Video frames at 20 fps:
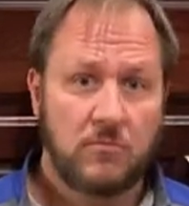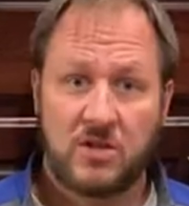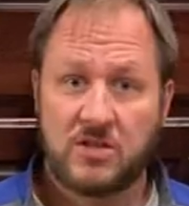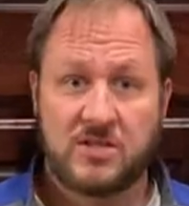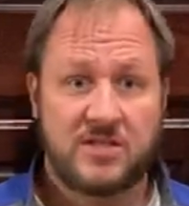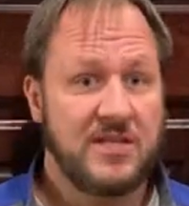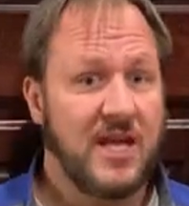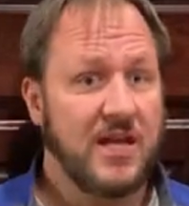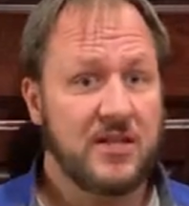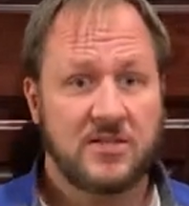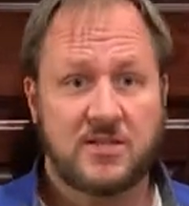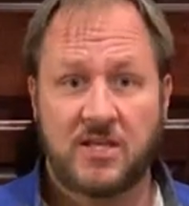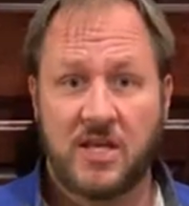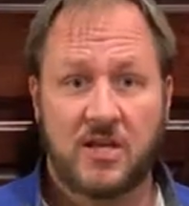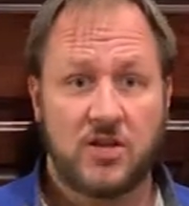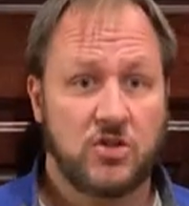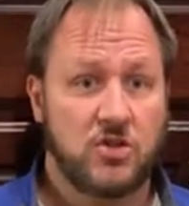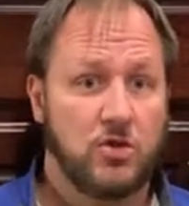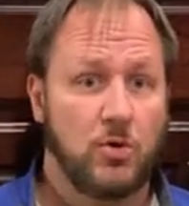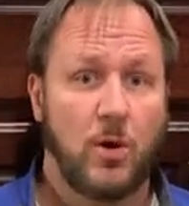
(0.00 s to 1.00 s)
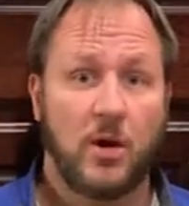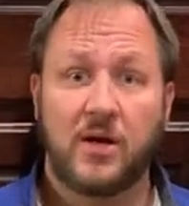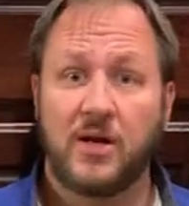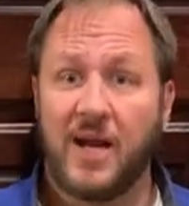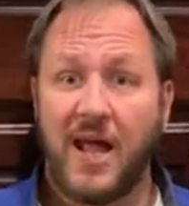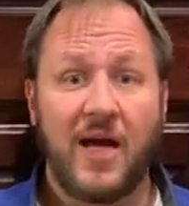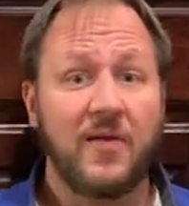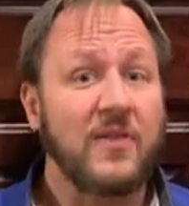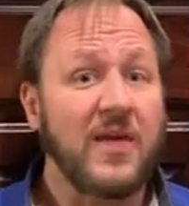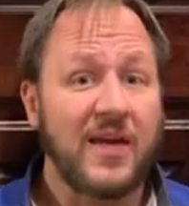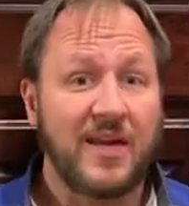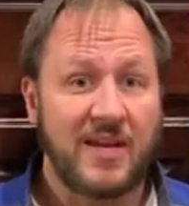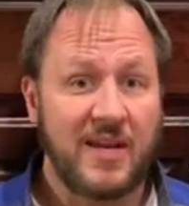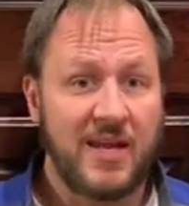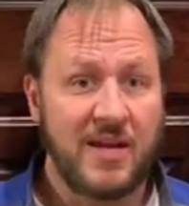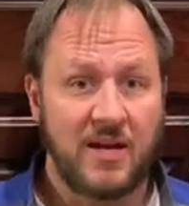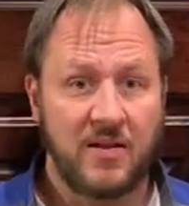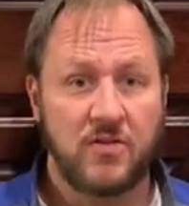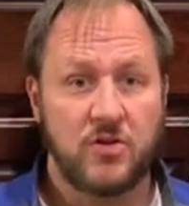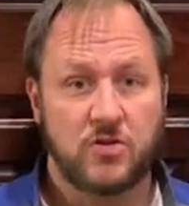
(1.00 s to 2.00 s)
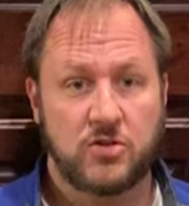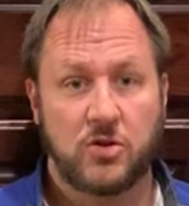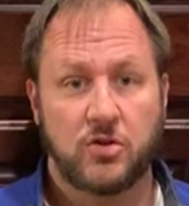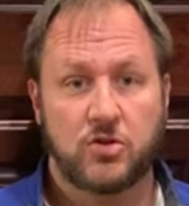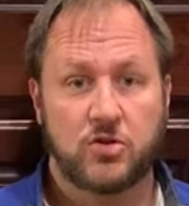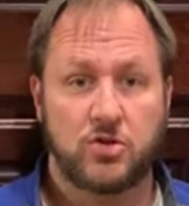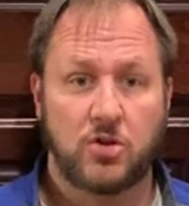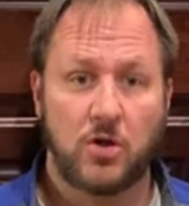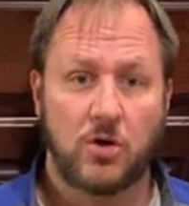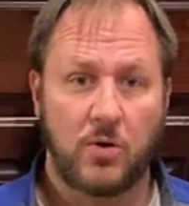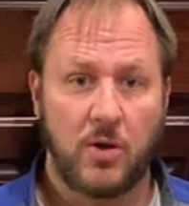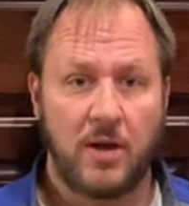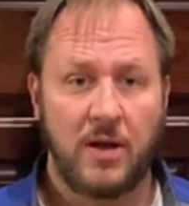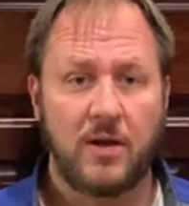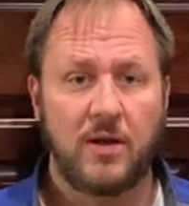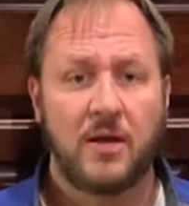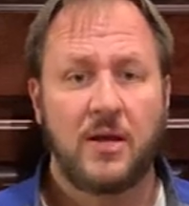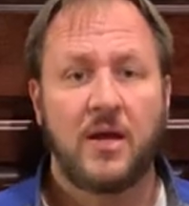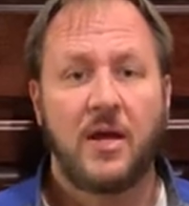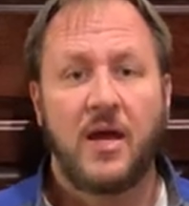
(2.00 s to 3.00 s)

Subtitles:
It's dense, they can chew on it, and they can eat it, and there's a little sugar in it.